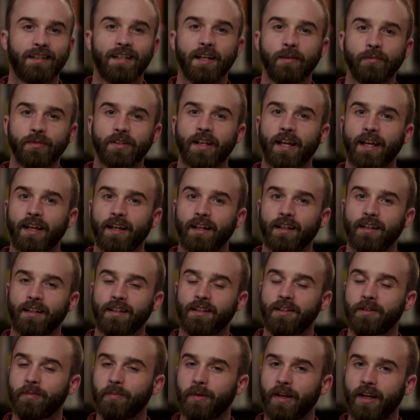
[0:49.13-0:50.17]
It seems like
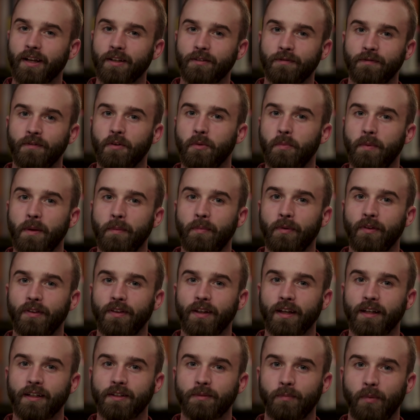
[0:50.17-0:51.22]
this is because few people
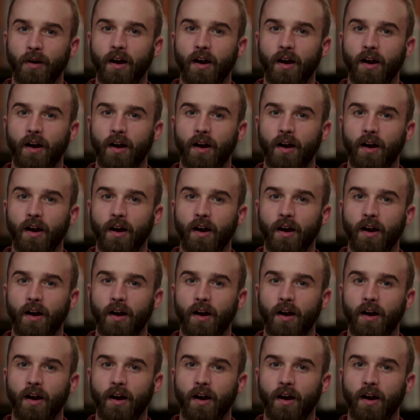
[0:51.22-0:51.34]
think it's